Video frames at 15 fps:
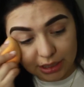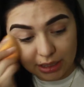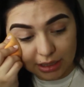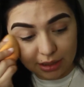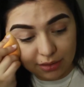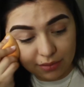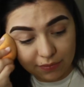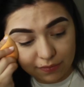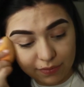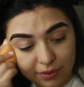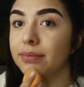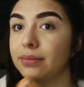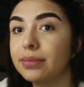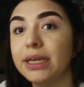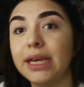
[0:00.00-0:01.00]
Eve.
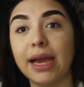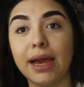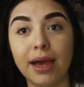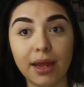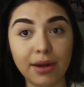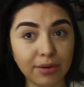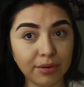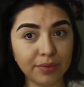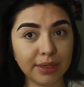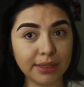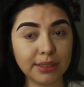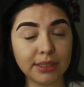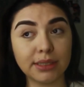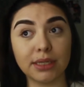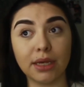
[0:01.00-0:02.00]
But yeah, I don't know if you
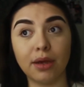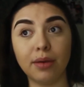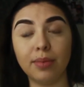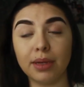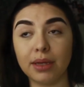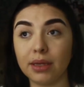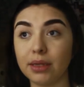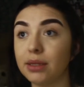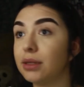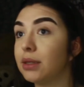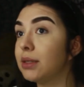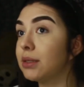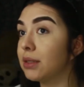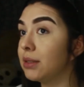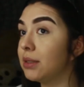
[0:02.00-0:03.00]
guys can tell, but
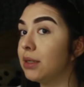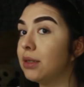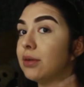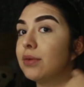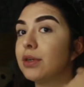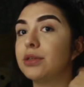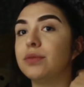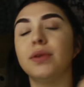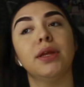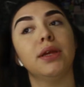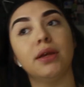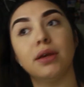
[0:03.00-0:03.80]
this concealer works really